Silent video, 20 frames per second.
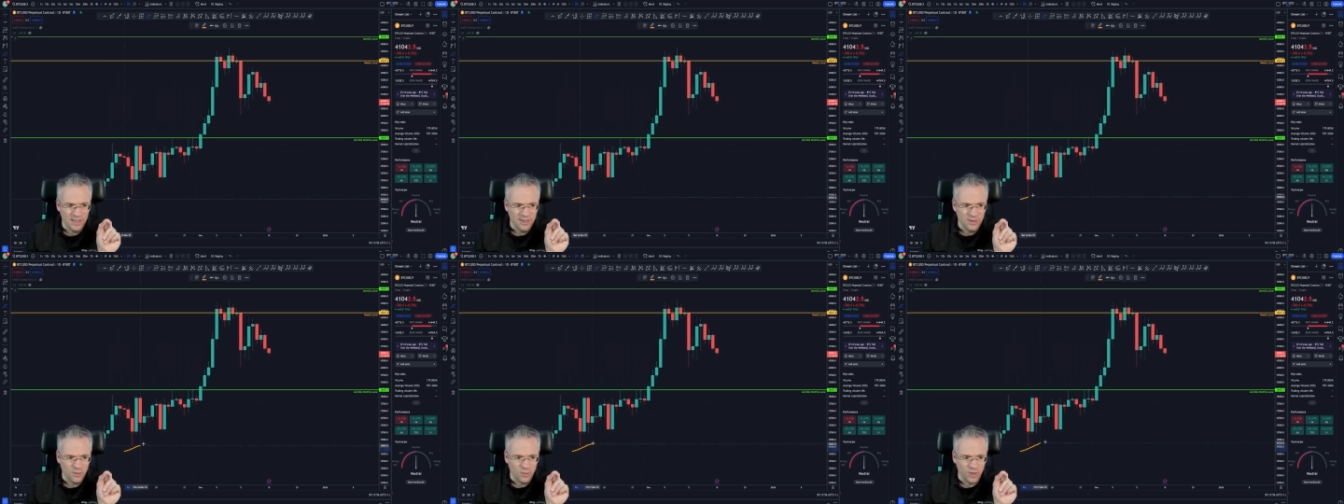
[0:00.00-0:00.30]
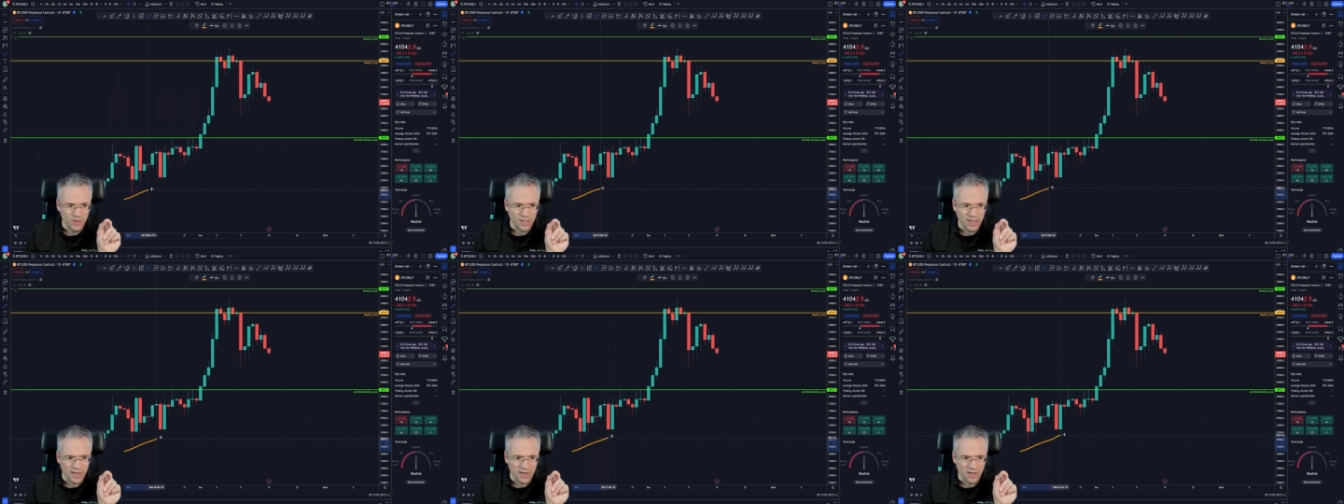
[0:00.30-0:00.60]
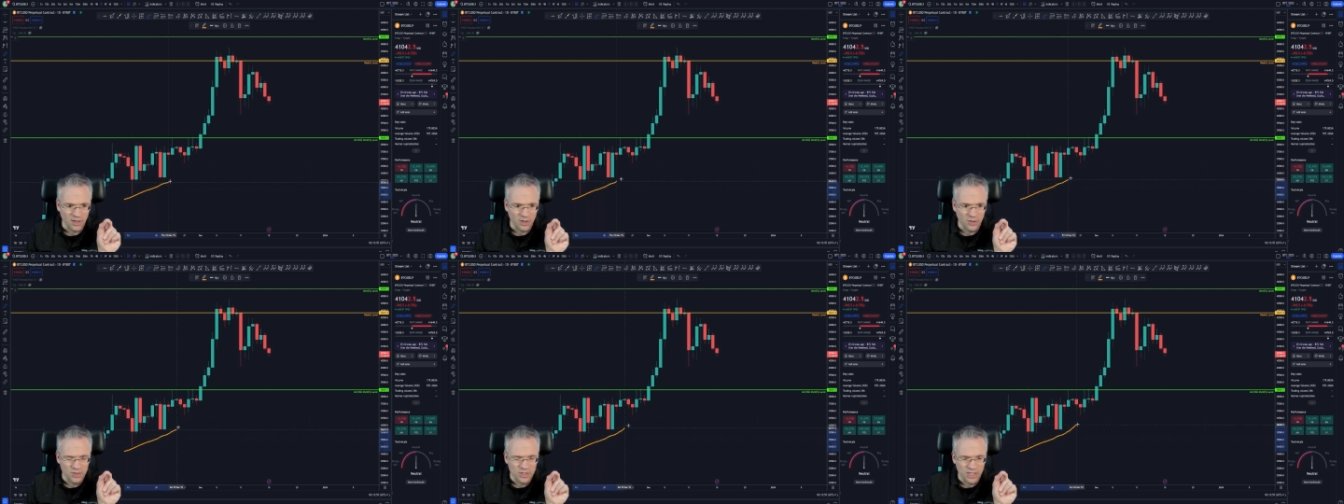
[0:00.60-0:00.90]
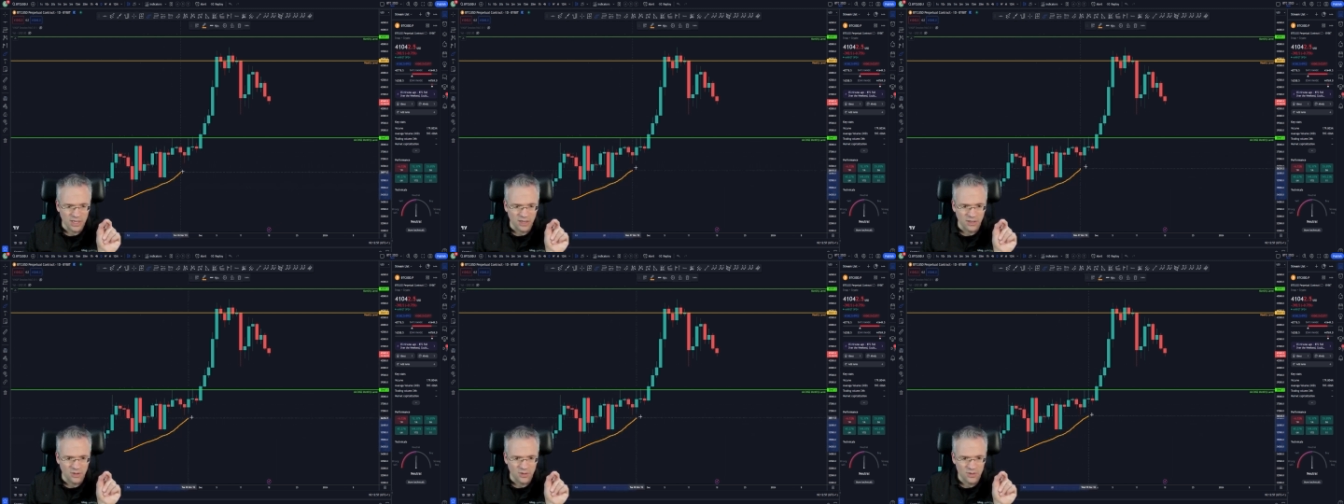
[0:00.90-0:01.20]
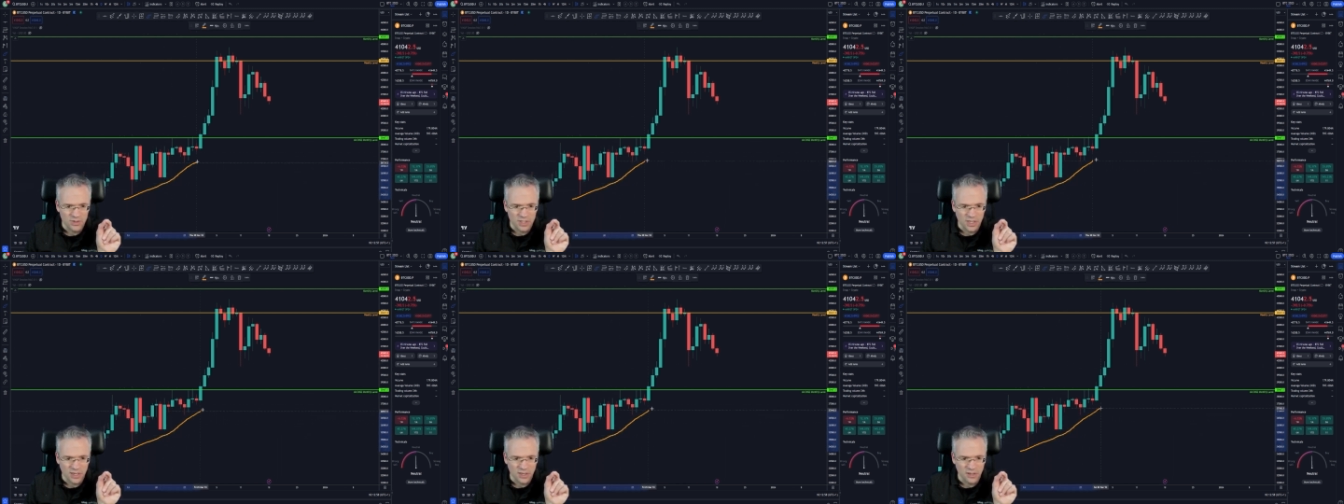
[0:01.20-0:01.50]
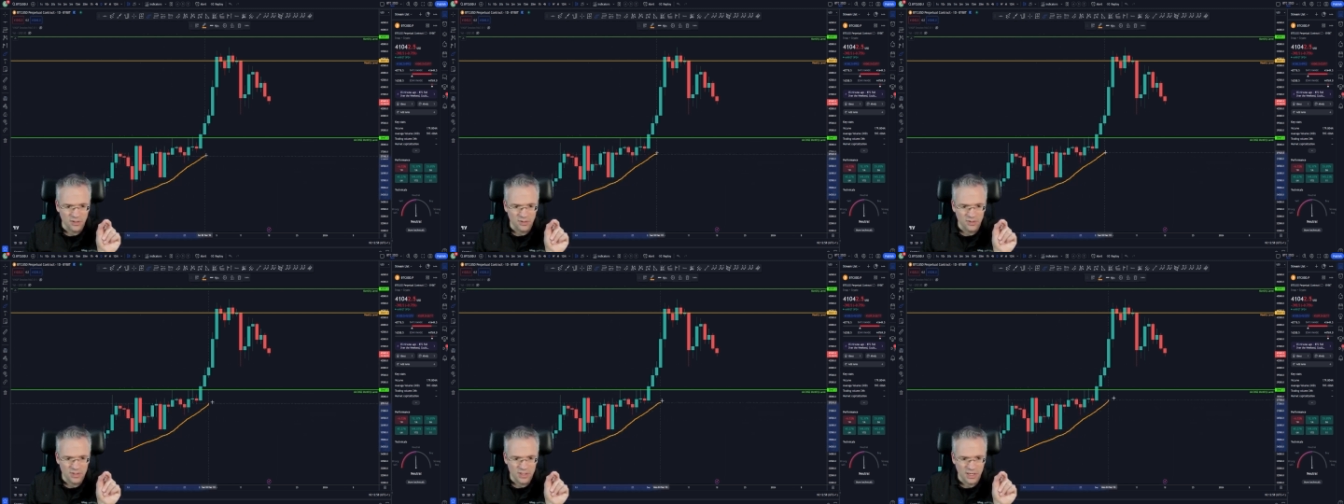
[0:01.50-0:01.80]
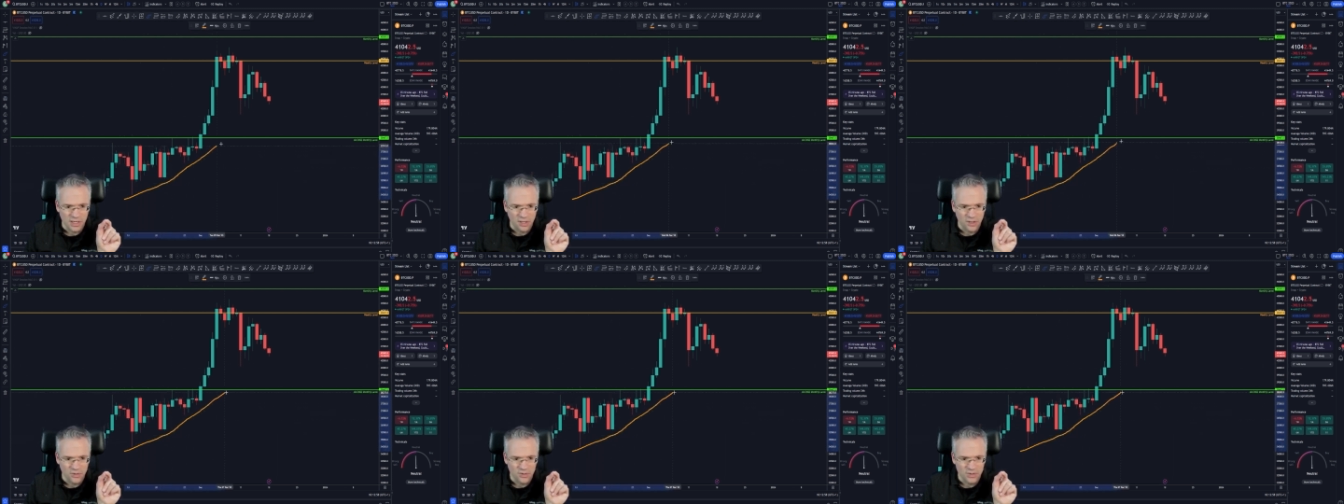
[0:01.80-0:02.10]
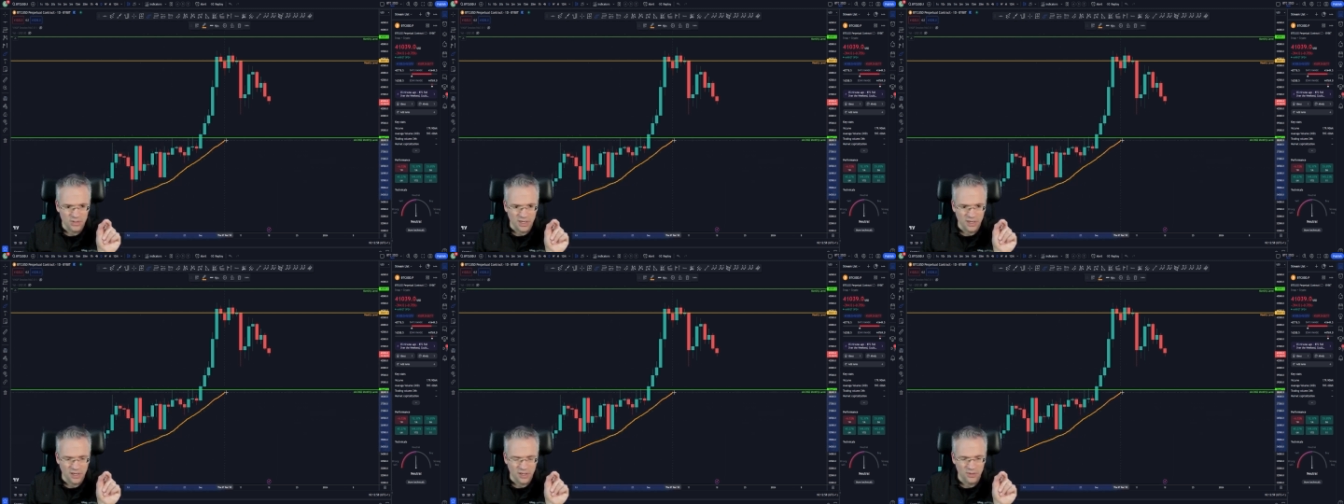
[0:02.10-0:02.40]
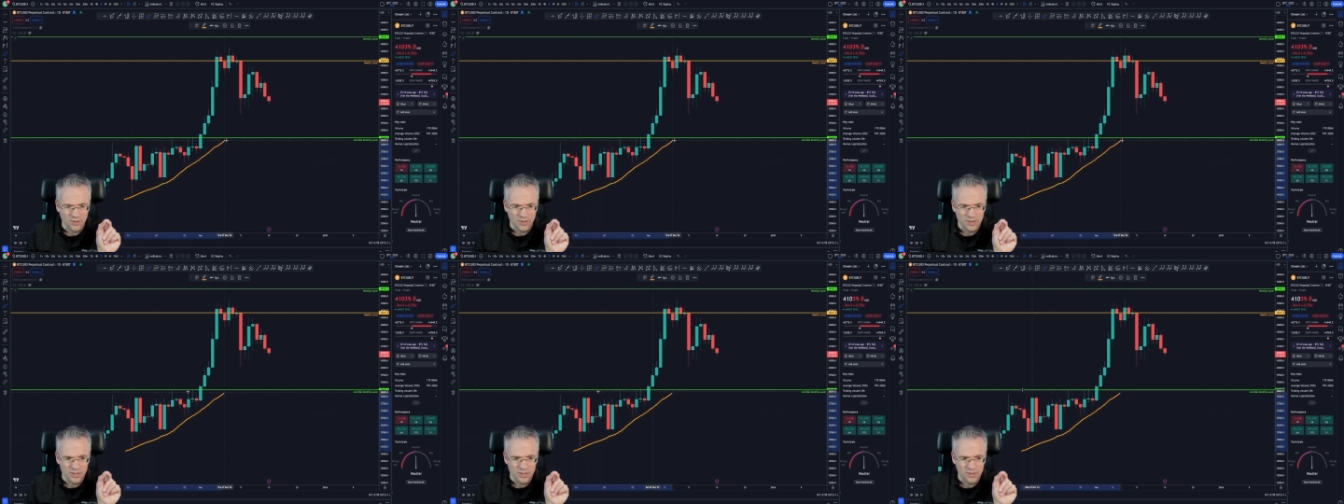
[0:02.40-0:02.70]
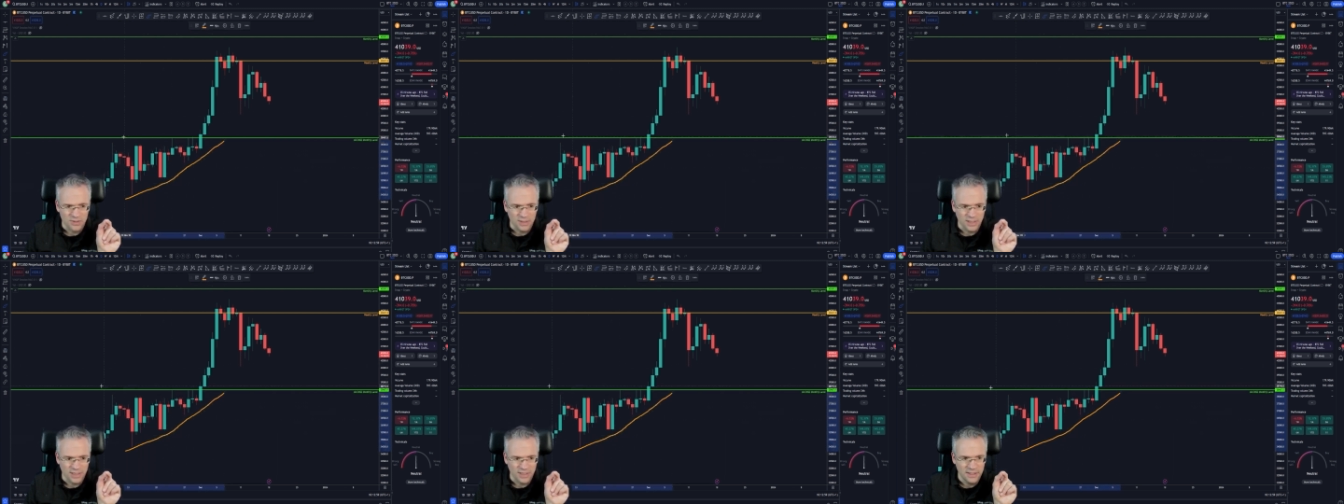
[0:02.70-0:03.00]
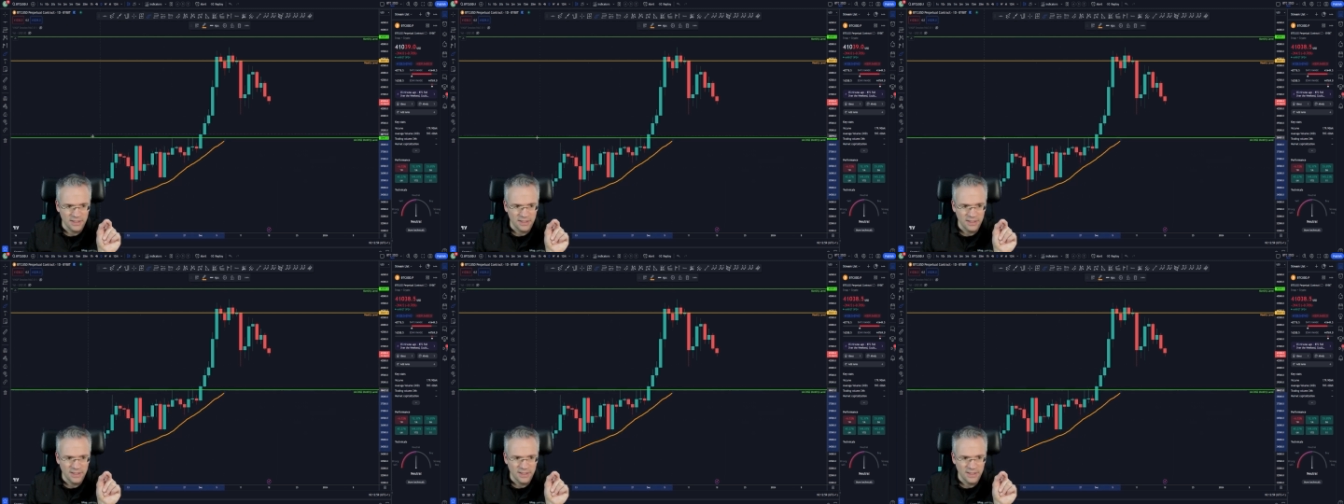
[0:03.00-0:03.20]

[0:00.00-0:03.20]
With higher lows, higher lows, higher lows, higher lows, higher lows. Yeah.